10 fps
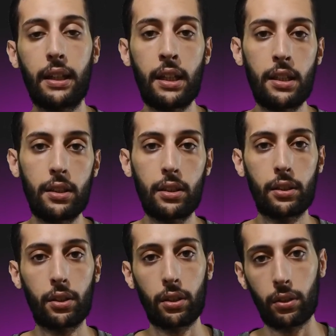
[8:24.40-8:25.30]

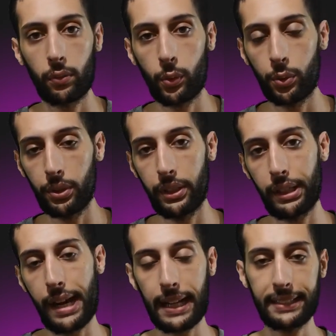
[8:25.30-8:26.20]
header or
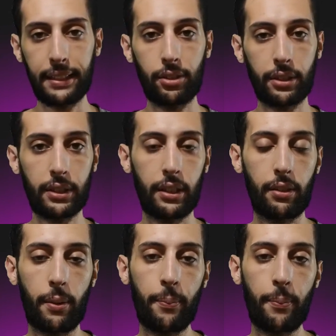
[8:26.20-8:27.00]
footer, etc., etc.